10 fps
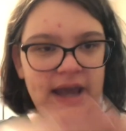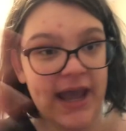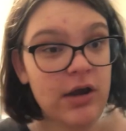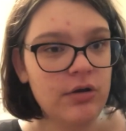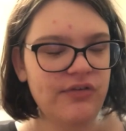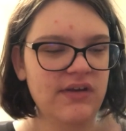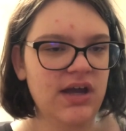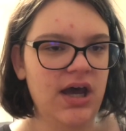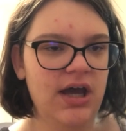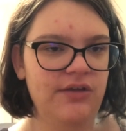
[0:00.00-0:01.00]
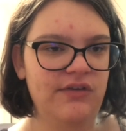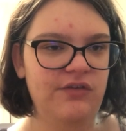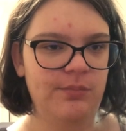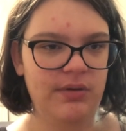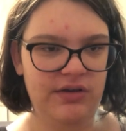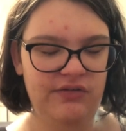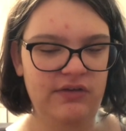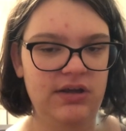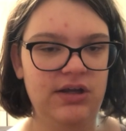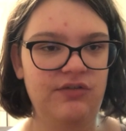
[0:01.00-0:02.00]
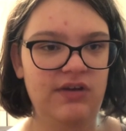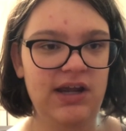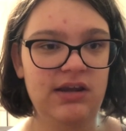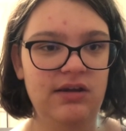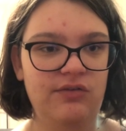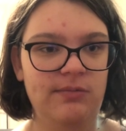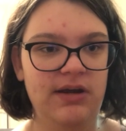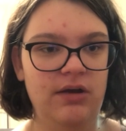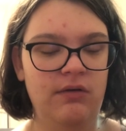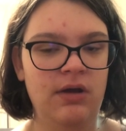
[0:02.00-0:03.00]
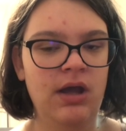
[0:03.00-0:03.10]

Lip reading: Hey girls and guys, it's Presley, and today in this video,